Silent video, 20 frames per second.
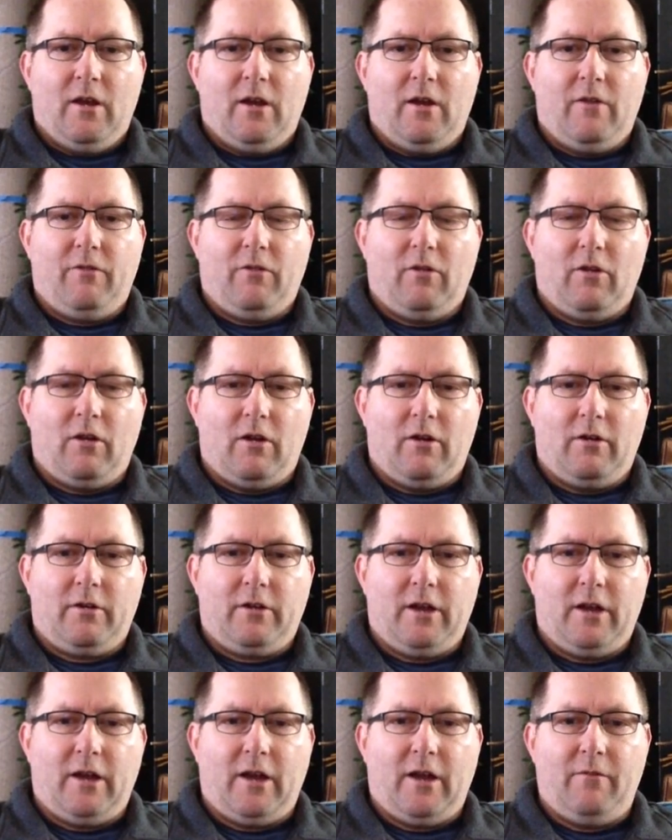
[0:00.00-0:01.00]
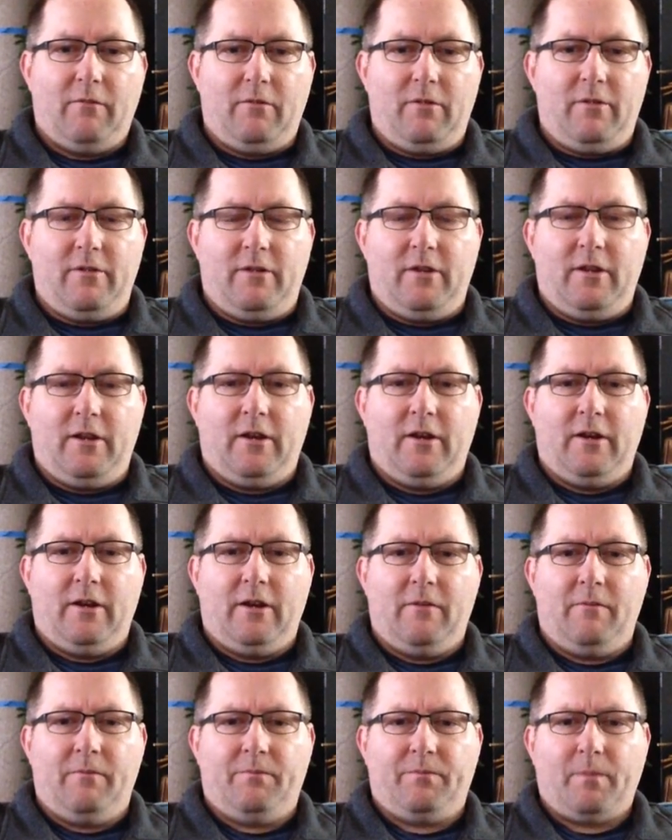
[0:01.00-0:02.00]
for a long time.
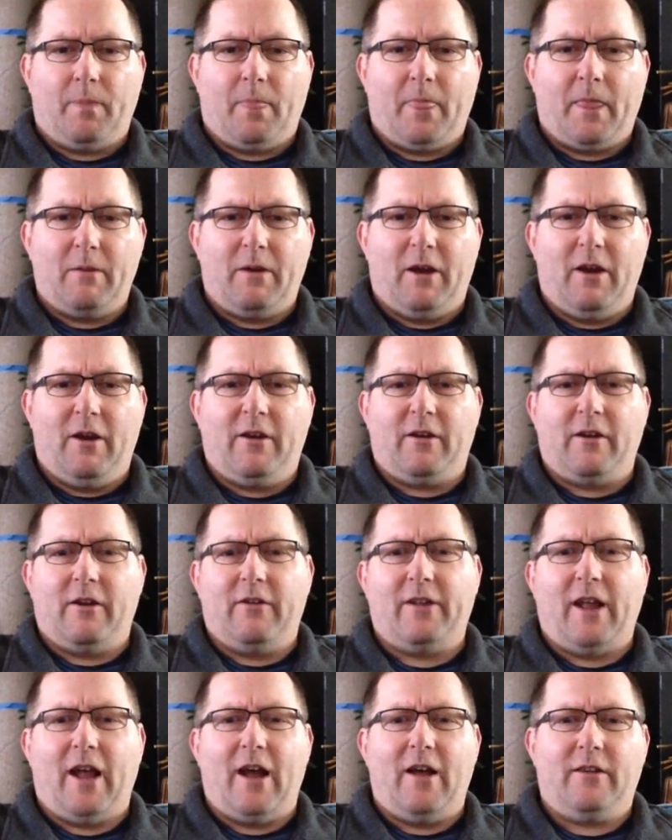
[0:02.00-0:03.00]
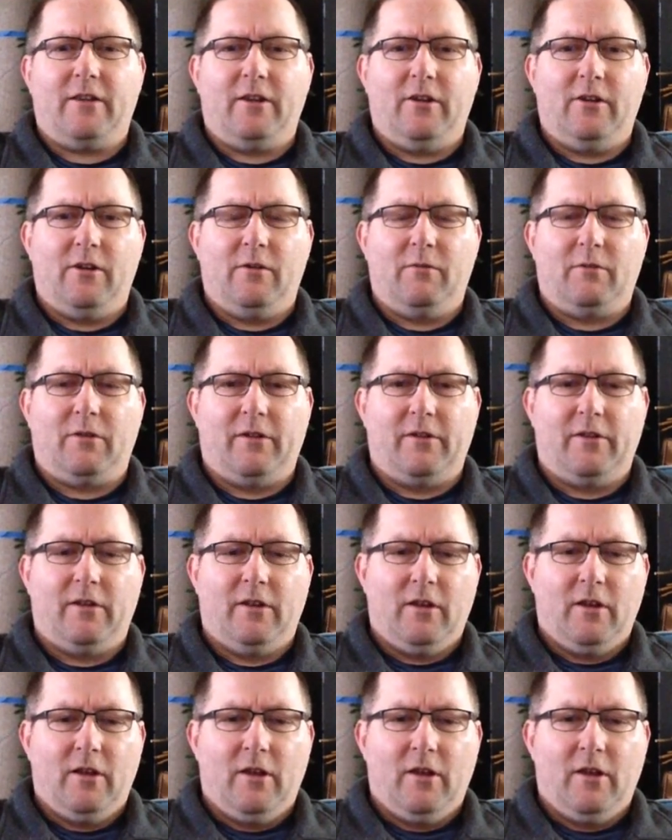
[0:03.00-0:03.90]
And my heart goes out to them because,